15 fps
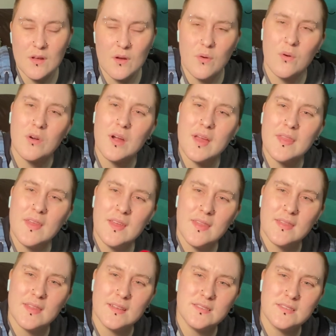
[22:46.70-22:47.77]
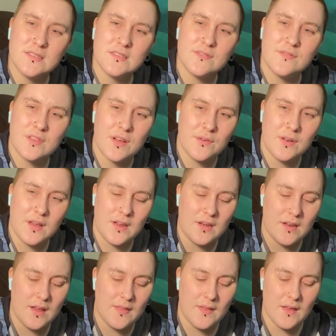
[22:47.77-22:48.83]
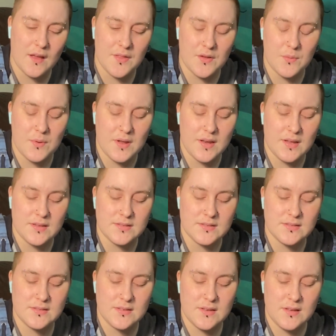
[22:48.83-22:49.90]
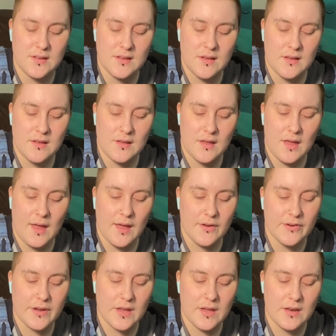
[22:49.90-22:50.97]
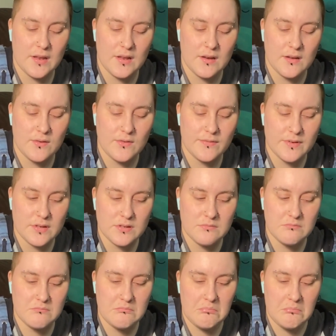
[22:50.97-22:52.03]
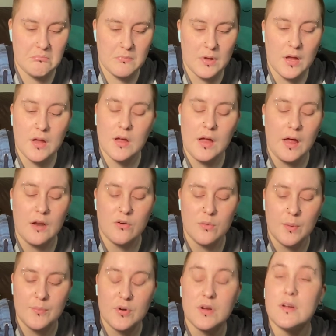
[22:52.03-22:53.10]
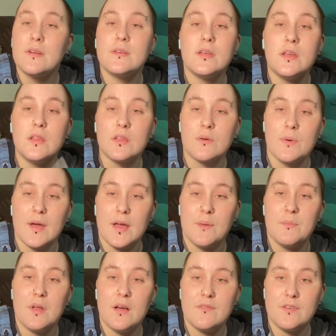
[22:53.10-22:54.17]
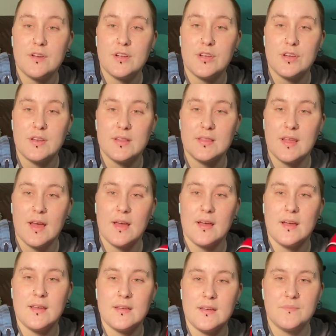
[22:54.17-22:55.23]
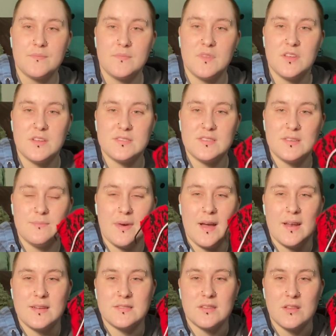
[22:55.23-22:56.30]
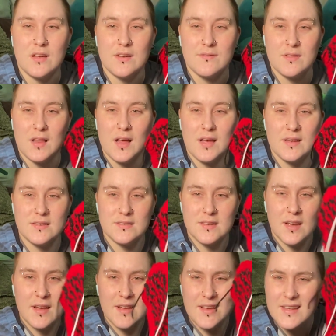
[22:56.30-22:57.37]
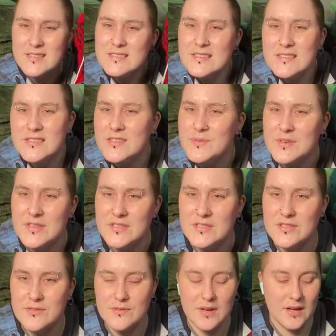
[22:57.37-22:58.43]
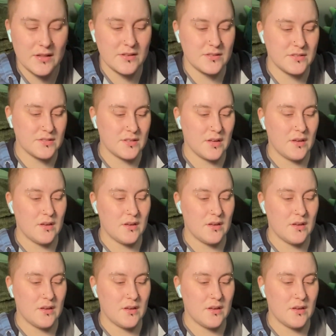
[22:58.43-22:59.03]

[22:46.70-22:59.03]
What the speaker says: Or I think this is floating and the other one is carrying it over. I don't remember. Either way, I'm not very good at that. You can see mine has a lot of lines. It's easy when it's two colors.